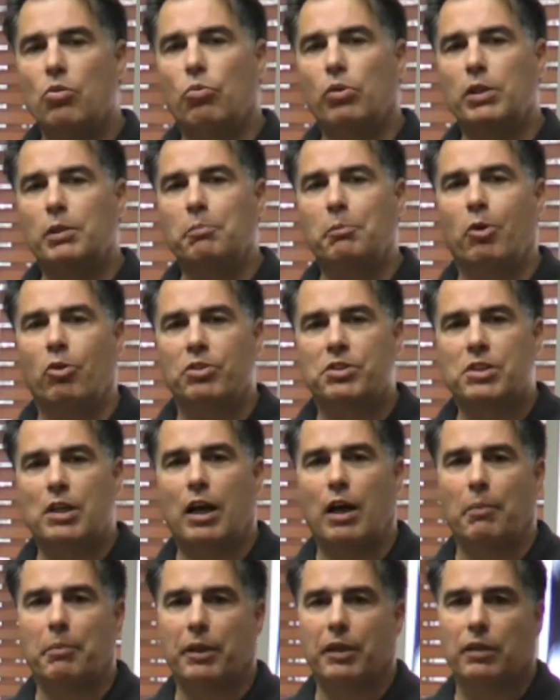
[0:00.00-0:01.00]
One of the most
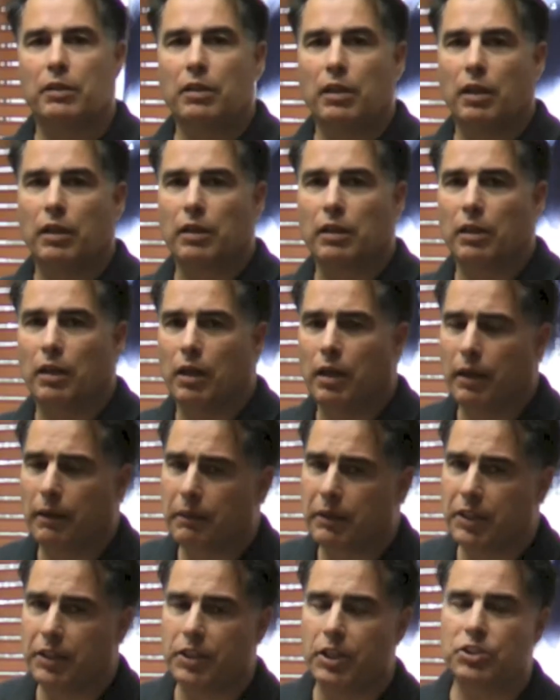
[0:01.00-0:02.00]
common
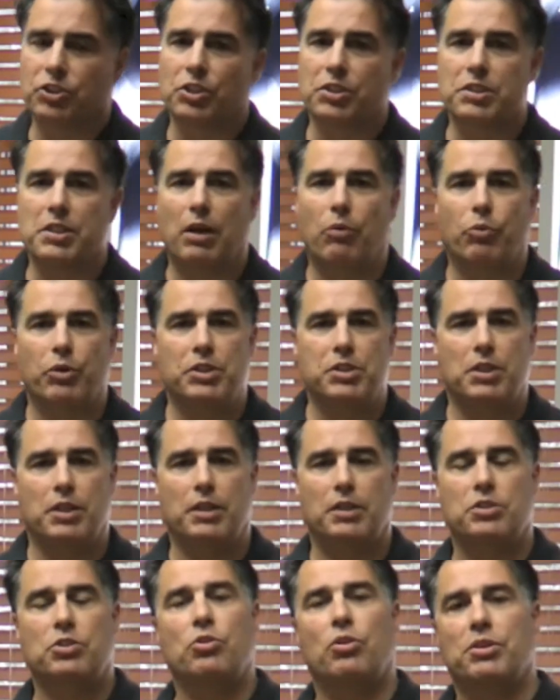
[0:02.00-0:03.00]
conditions that we
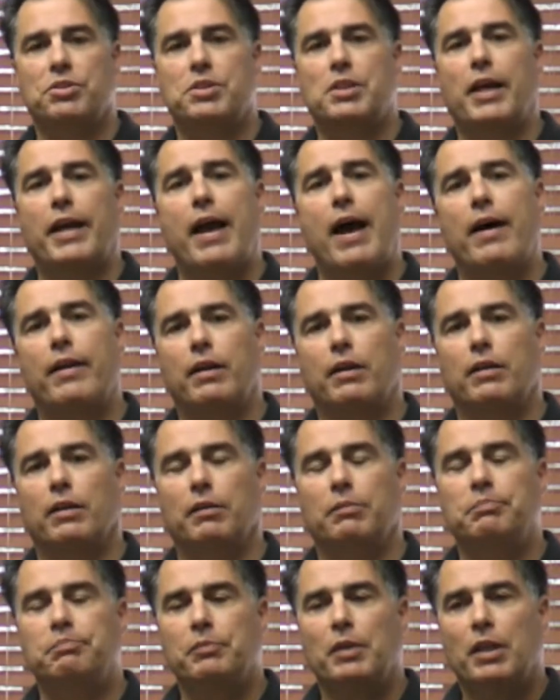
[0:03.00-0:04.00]
see is called
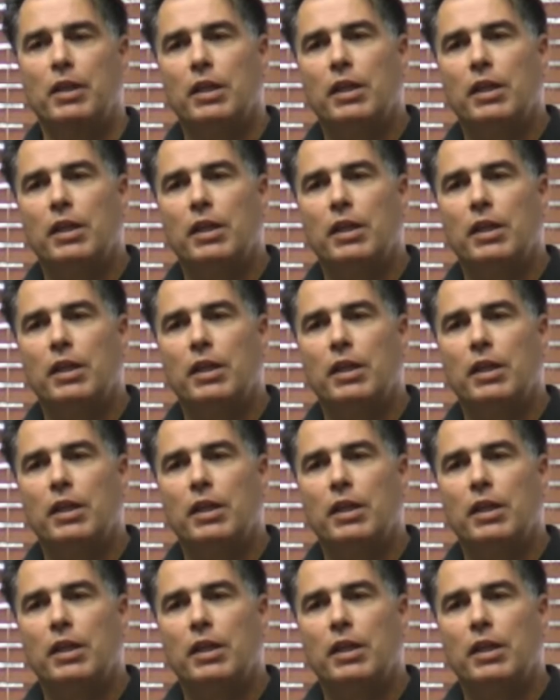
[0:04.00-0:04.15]
sciatica.